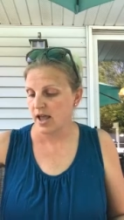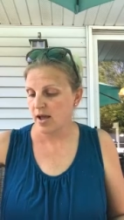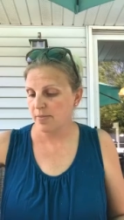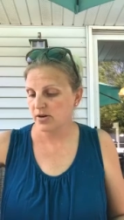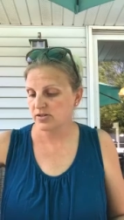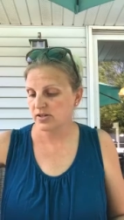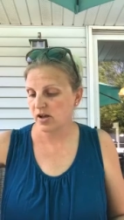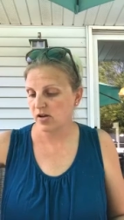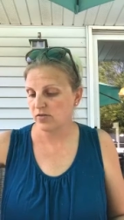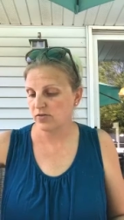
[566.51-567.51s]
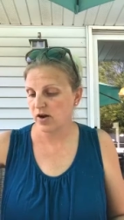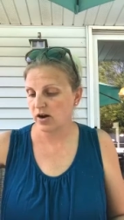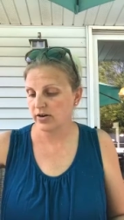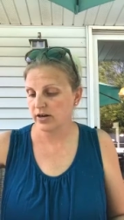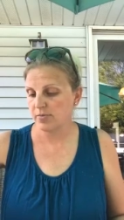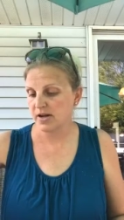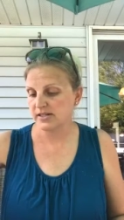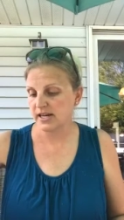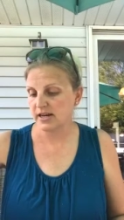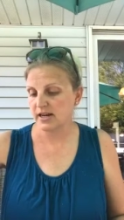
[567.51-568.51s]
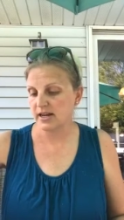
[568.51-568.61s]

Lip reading: Hepar sulf, Arnica montana,